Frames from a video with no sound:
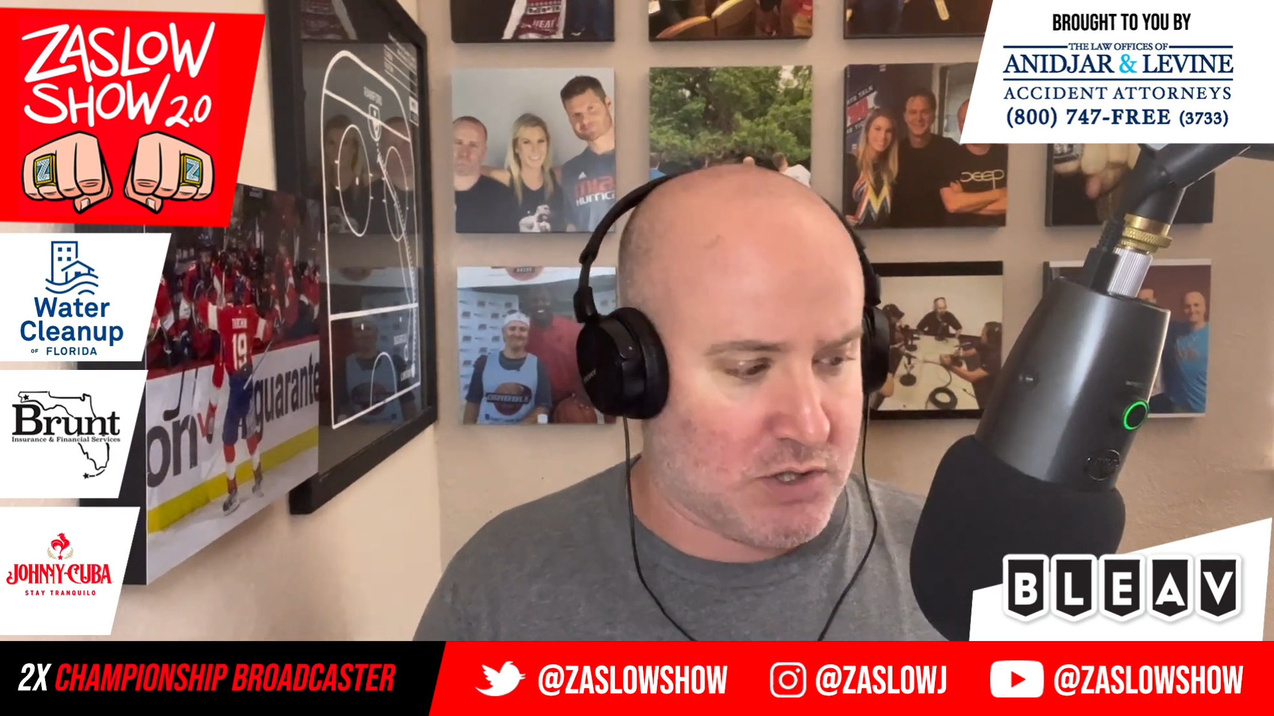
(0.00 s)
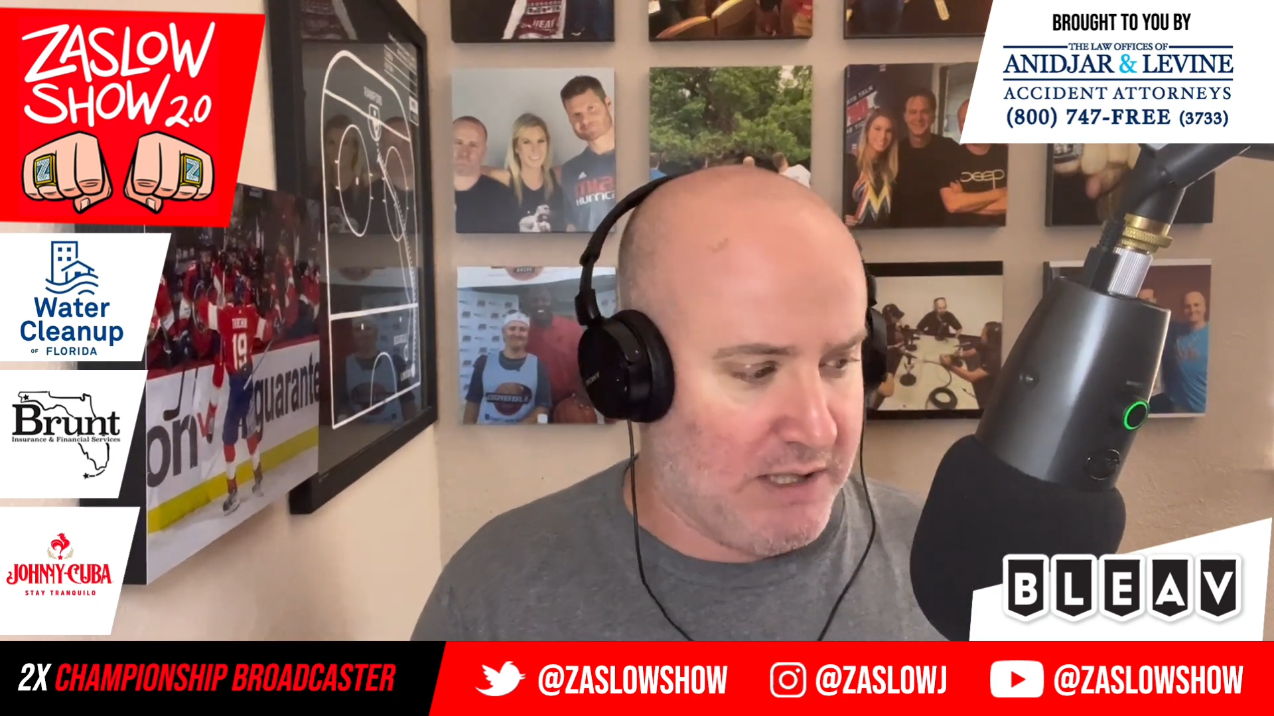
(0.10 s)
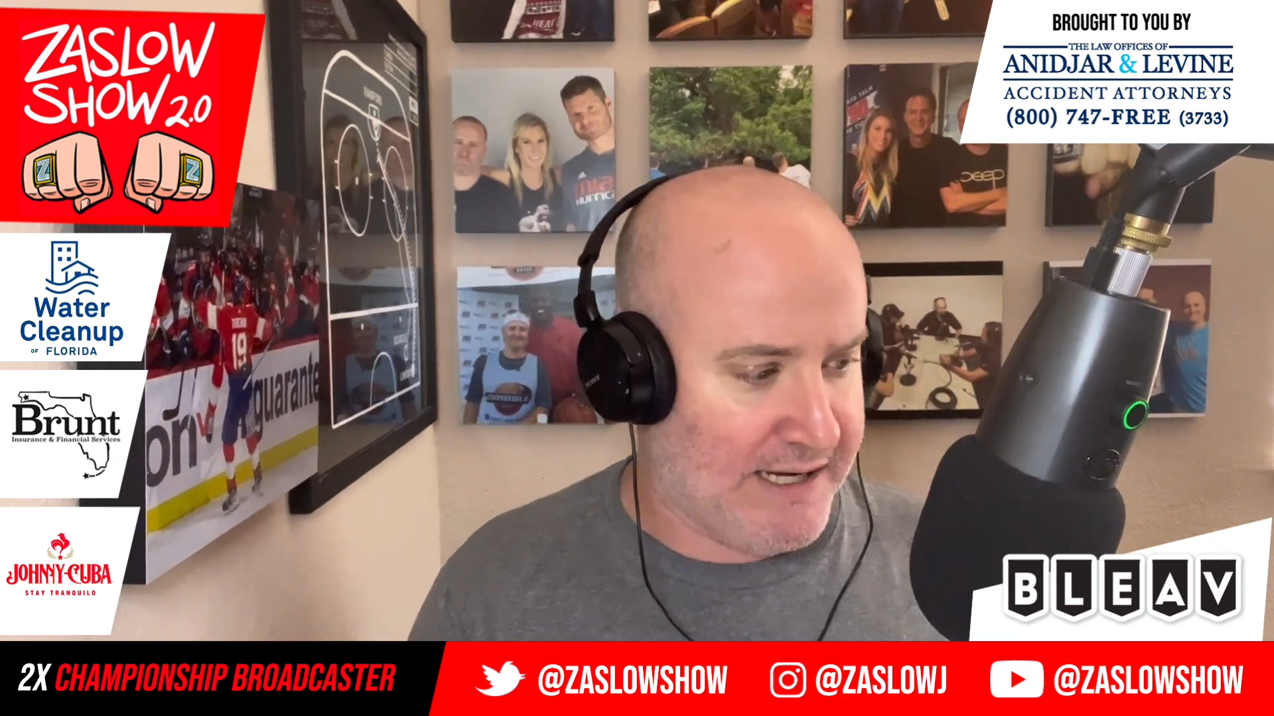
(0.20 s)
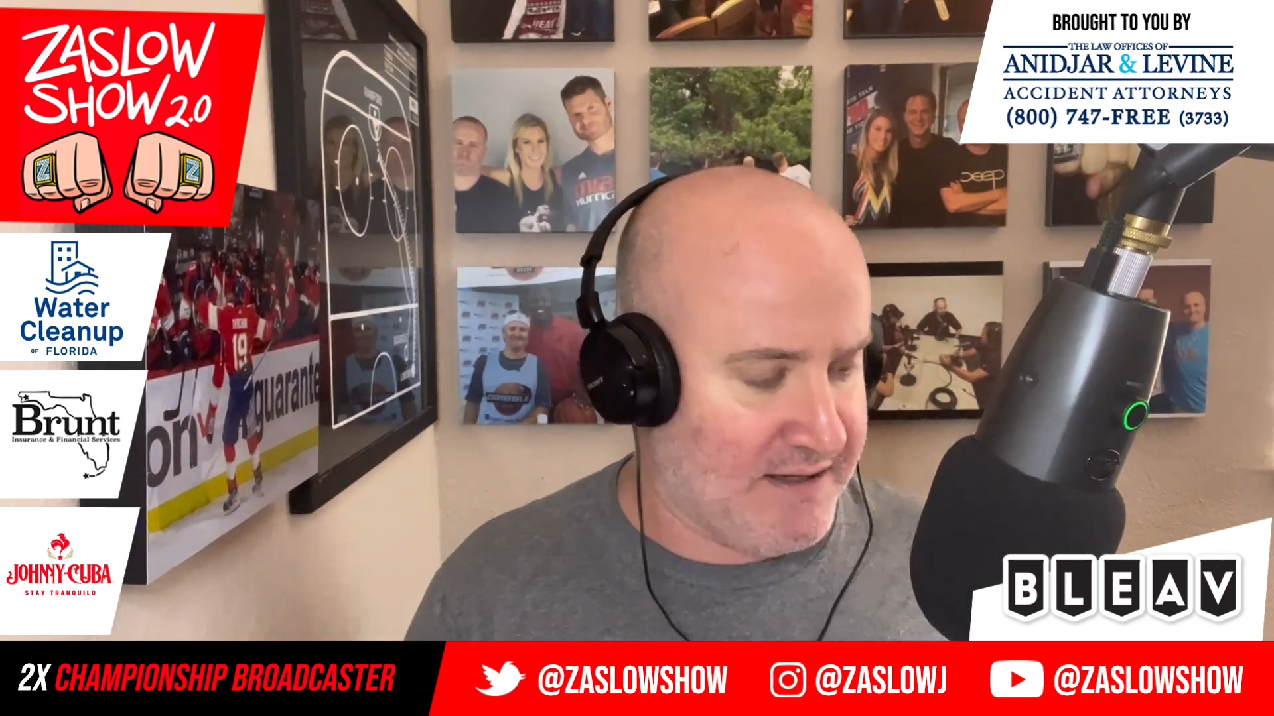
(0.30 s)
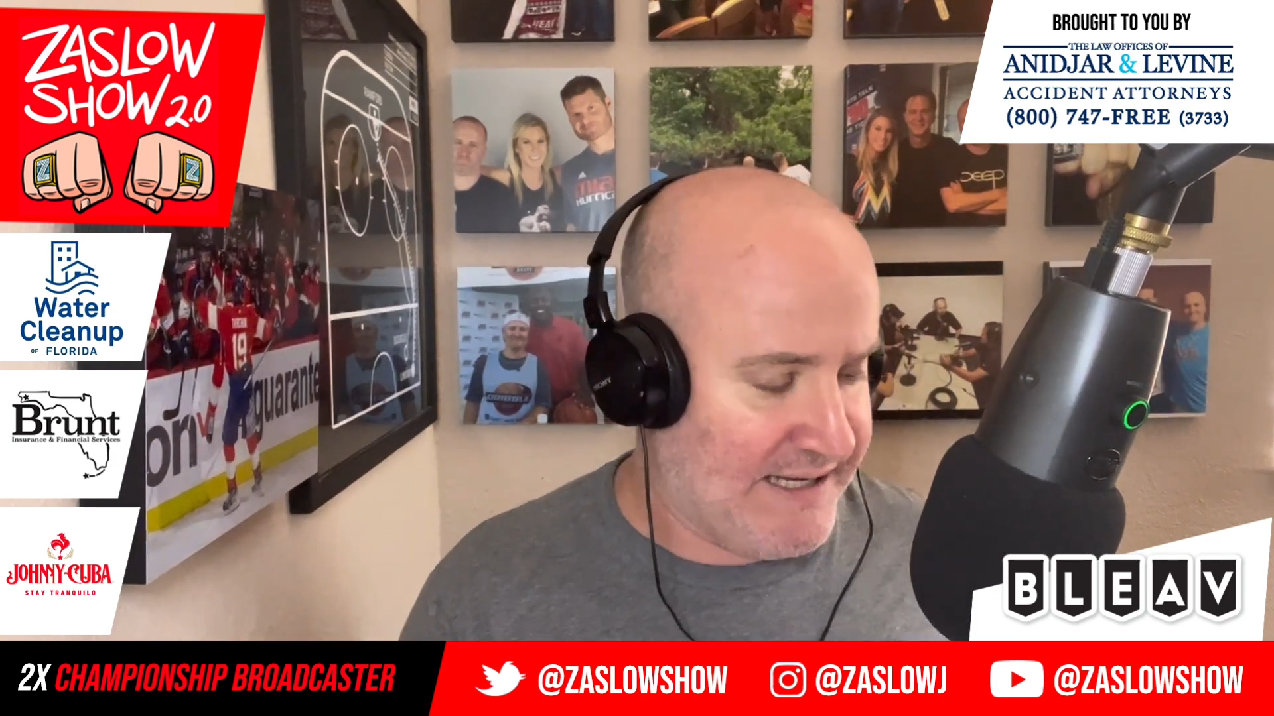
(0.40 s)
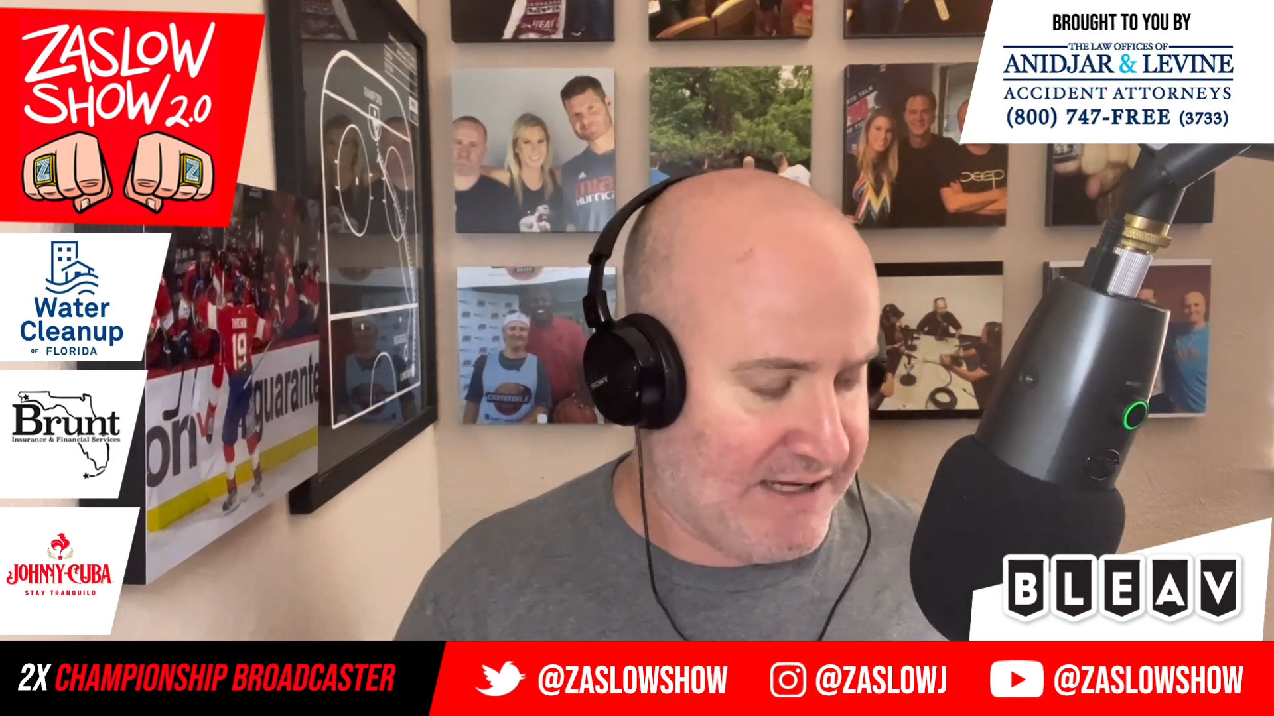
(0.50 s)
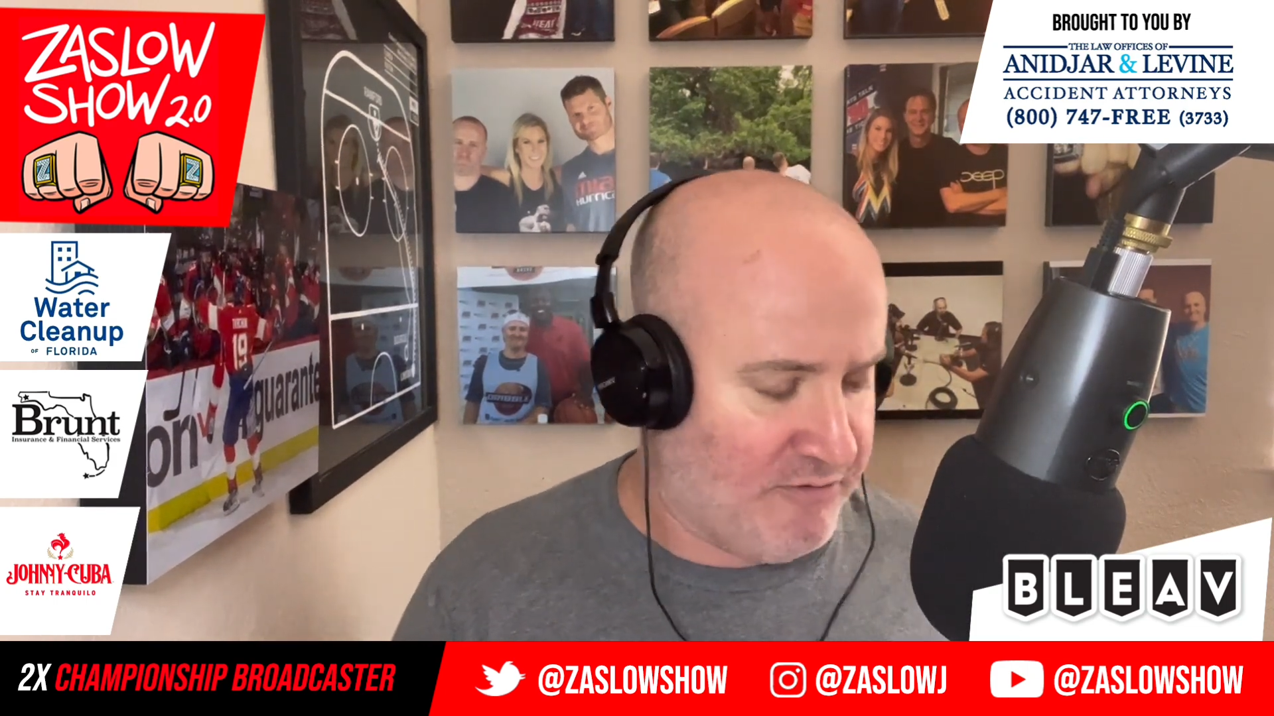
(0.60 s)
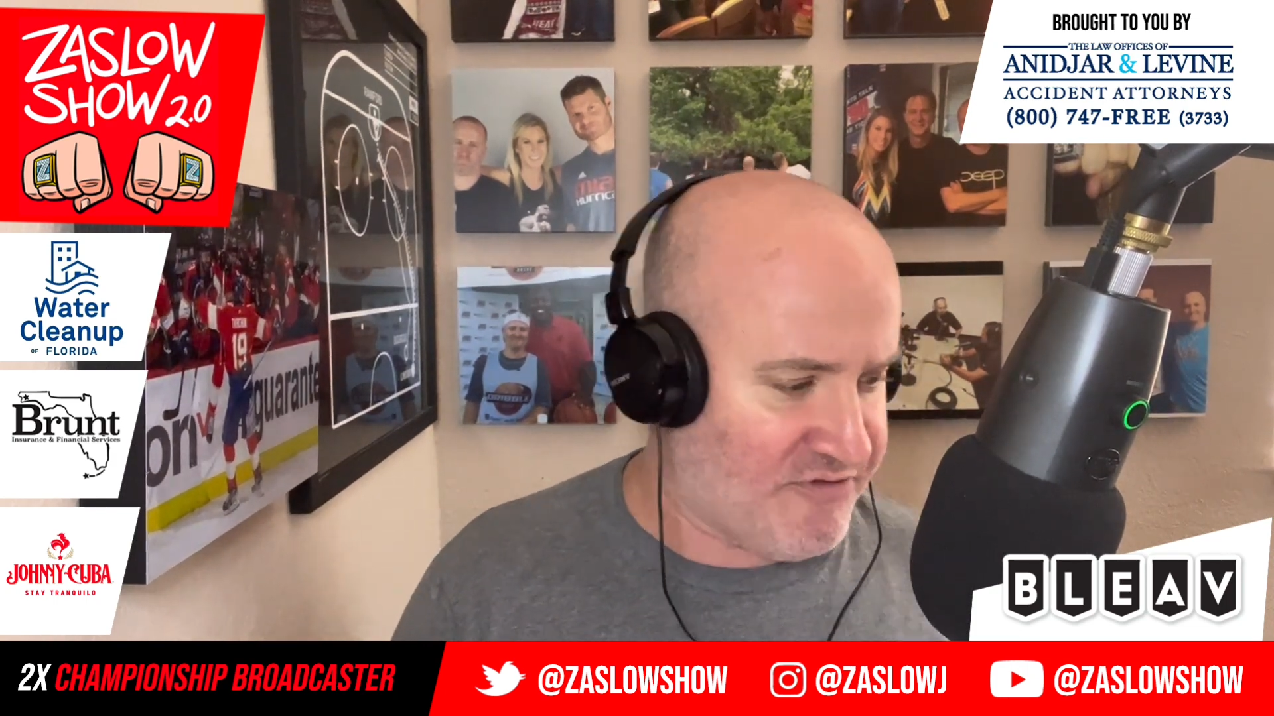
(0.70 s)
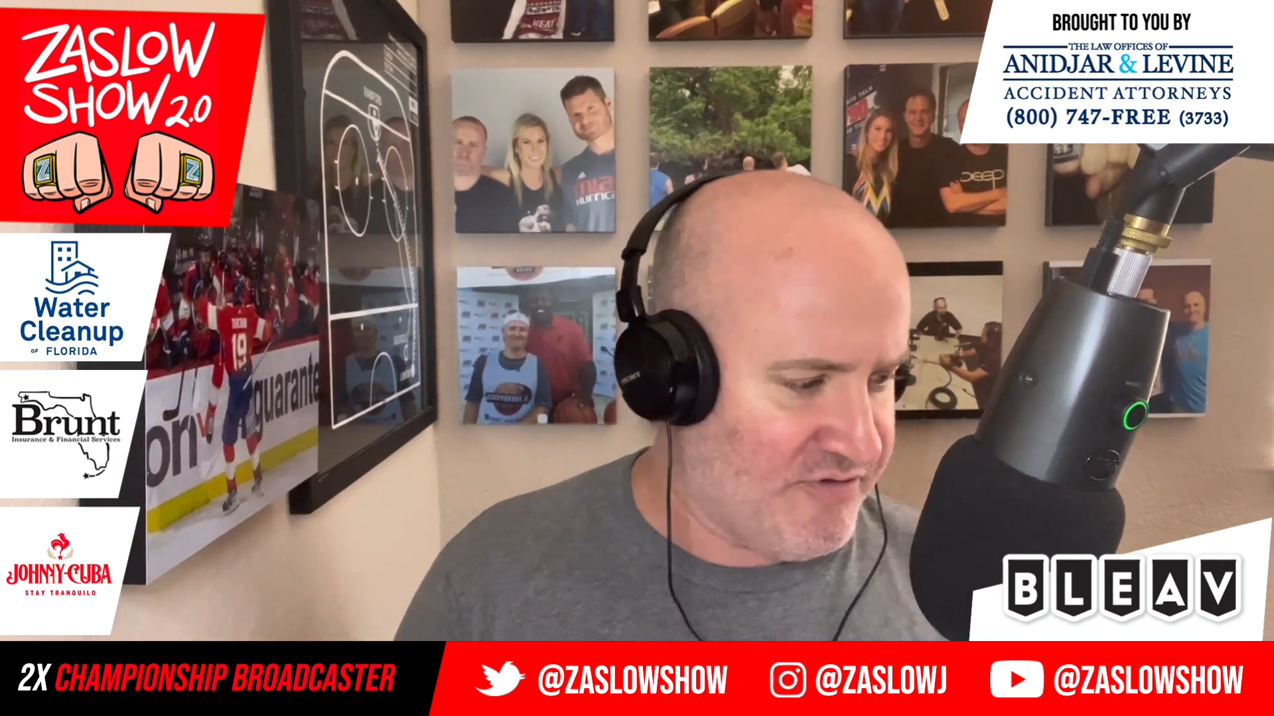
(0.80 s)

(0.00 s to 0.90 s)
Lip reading: like it was